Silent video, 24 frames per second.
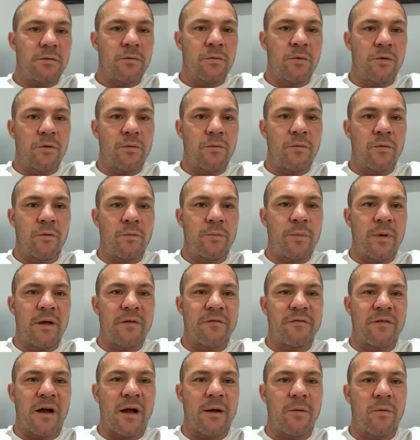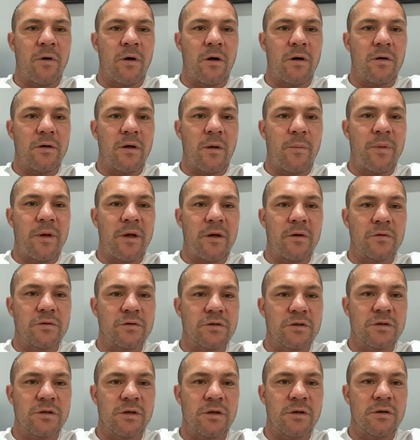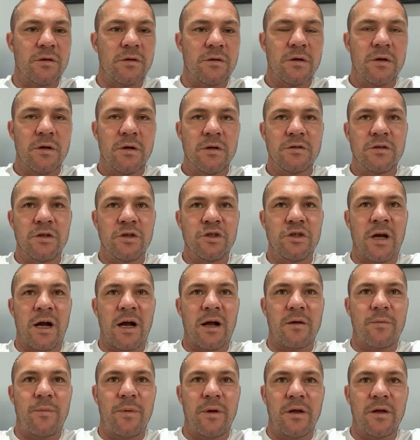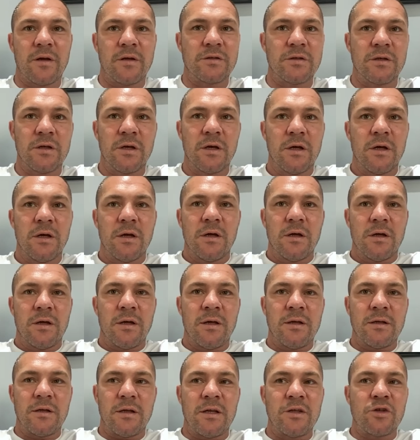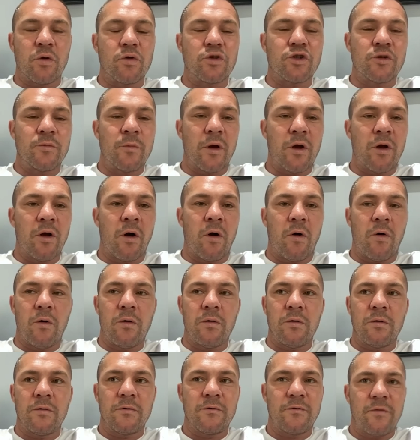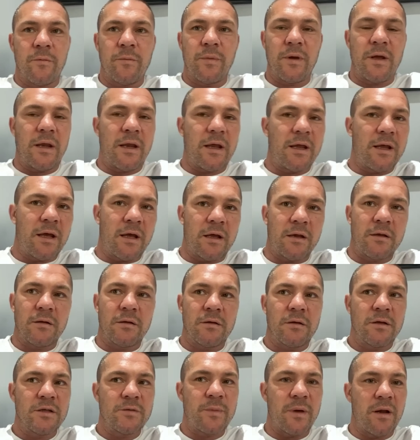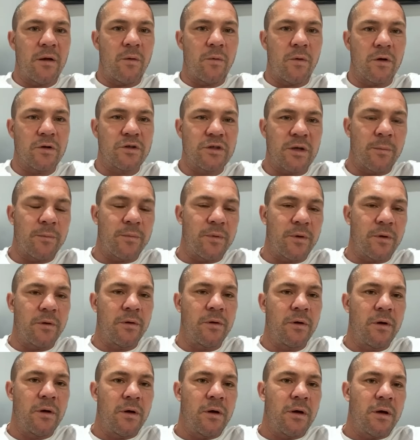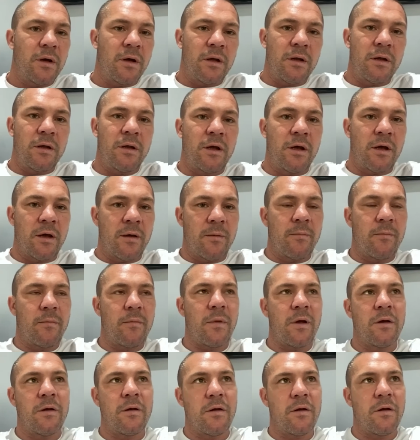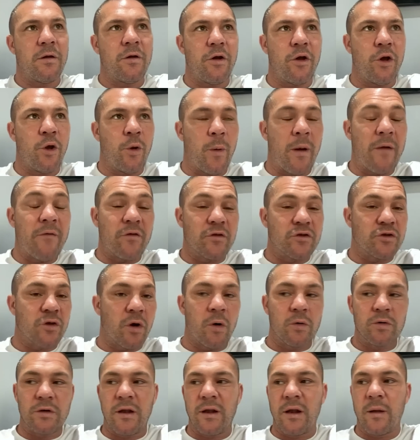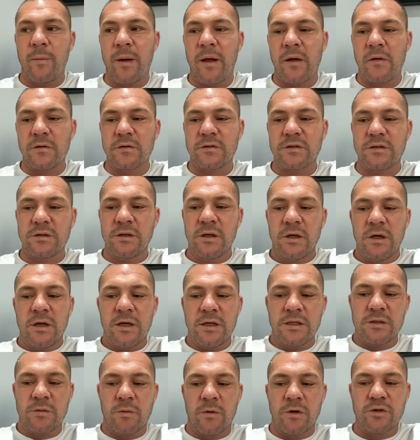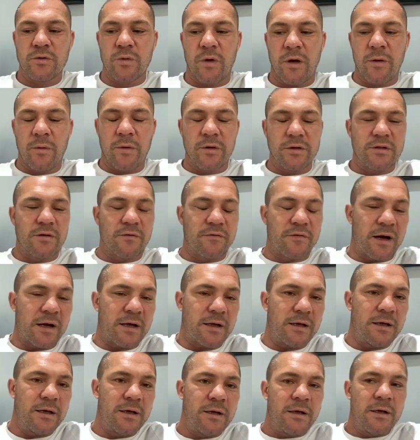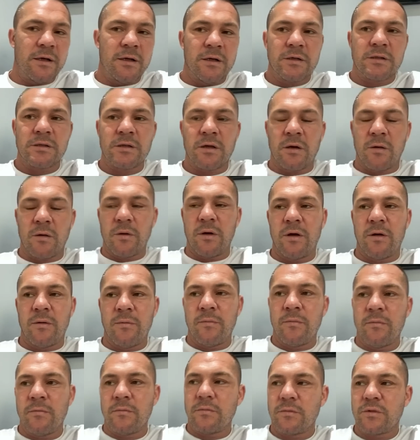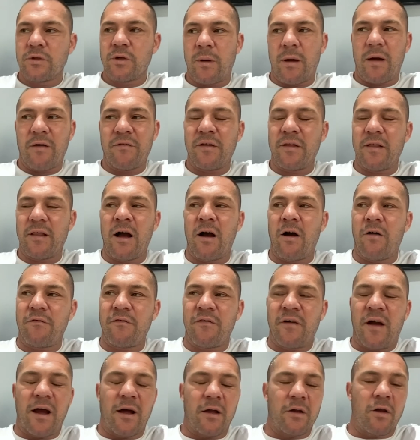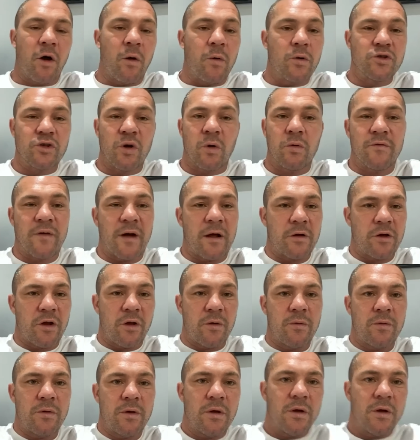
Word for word: would would be a fight what appeals to to Jack because his ultimate goal from being a kid is being a world champion, and um, and and whoever's holding the belts is the ones what he wants to fight. So um, so I think that fight will always hold value